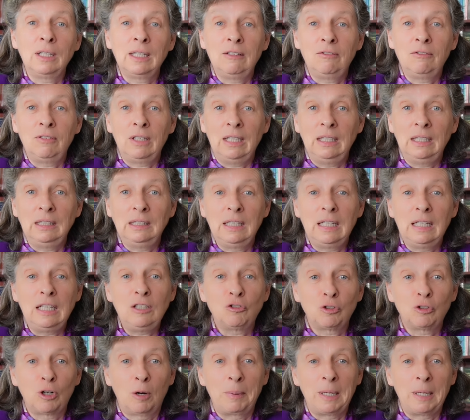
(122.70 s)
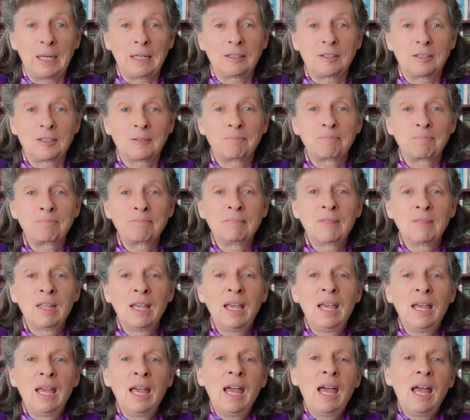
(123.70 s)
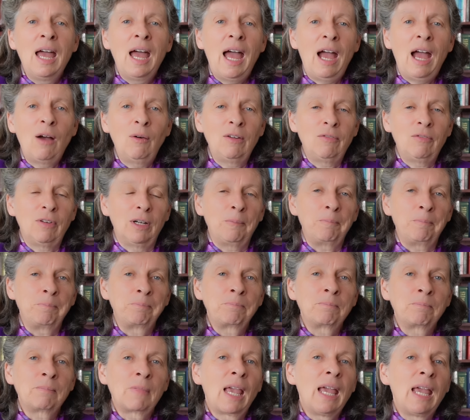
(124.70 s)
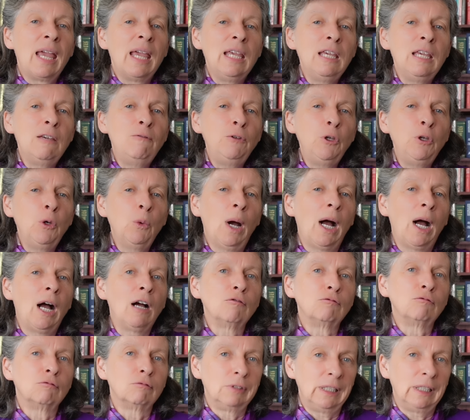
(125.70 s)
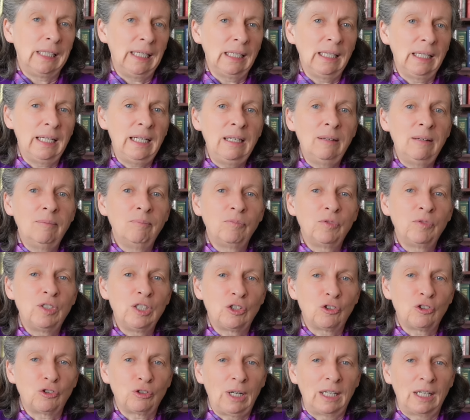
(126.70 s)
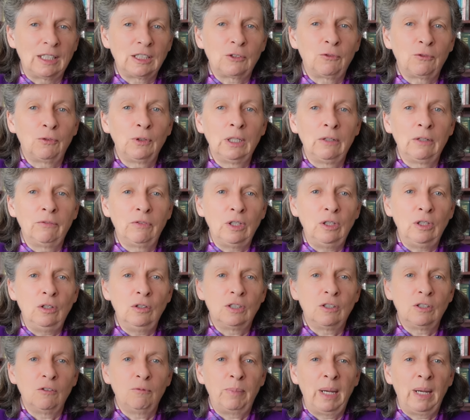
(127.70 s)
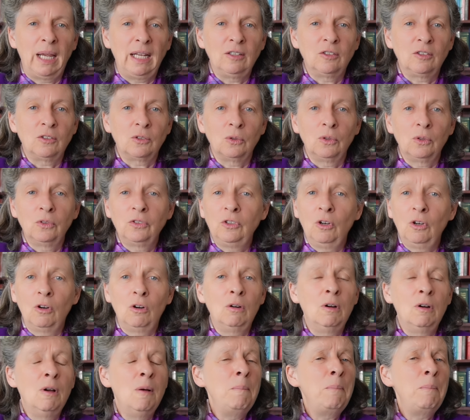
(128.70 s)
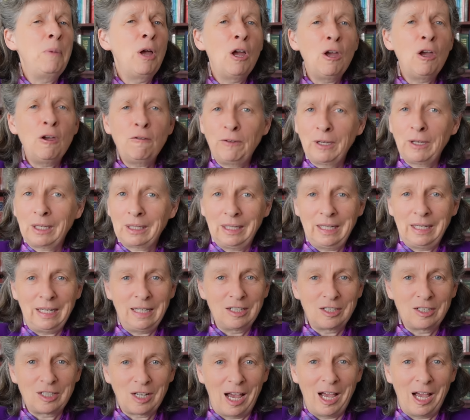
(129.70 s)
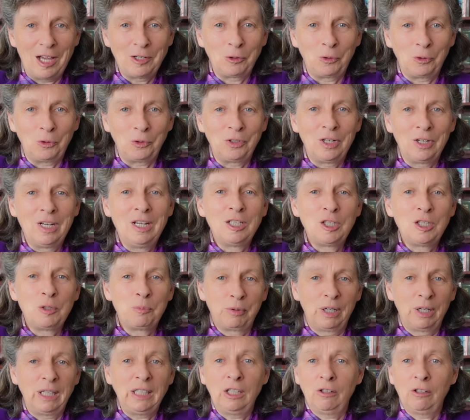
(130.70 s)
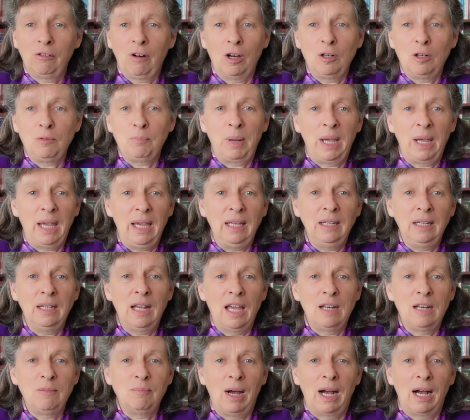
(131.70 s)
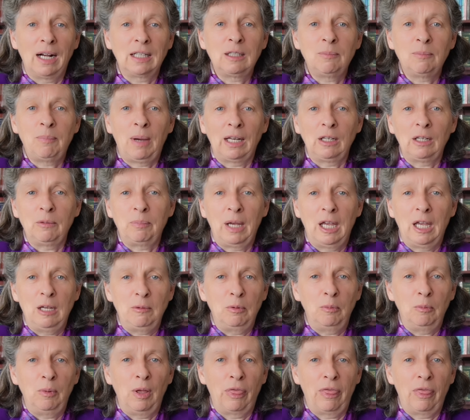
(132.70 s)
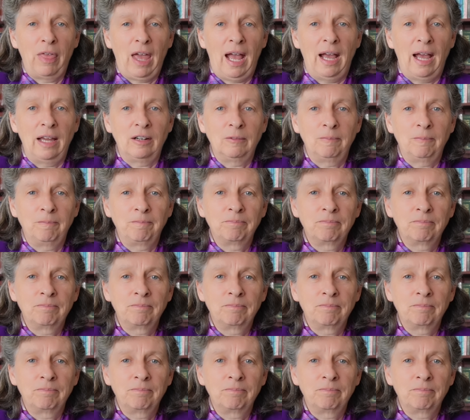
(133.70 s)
live in the tropics. However, if you are really distrustful of the use of pencils, you're perfectly entitled to bring your own pen and mark the ballot paper with that.